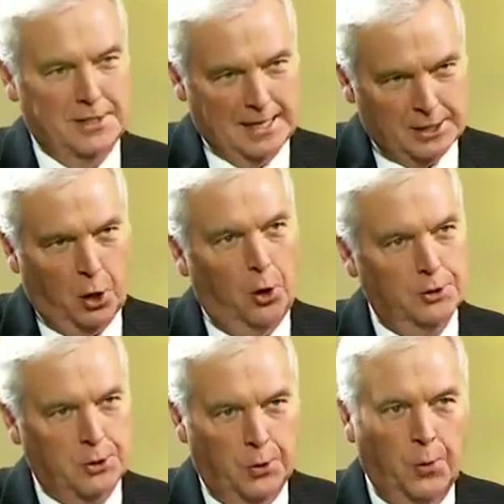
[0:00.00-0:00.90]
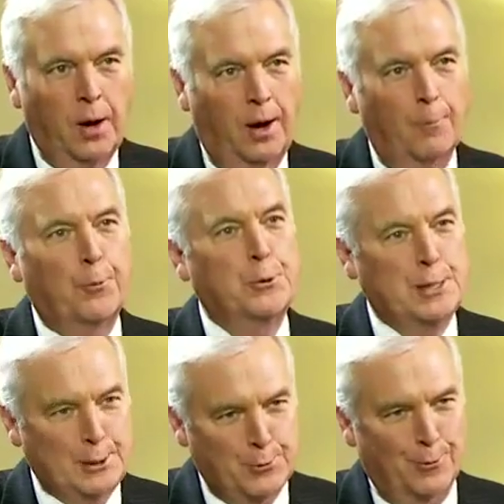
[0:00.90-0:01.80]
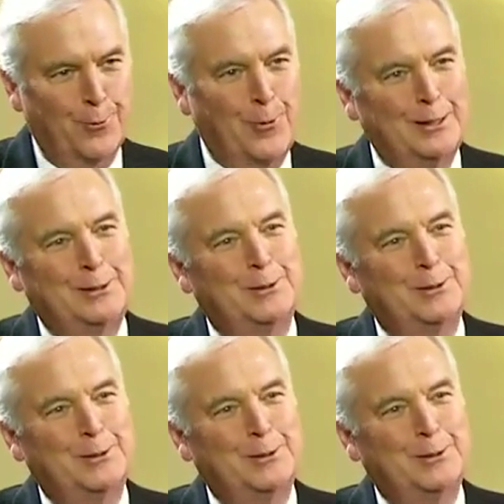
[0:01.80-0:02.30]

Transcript: that's also a procedural question.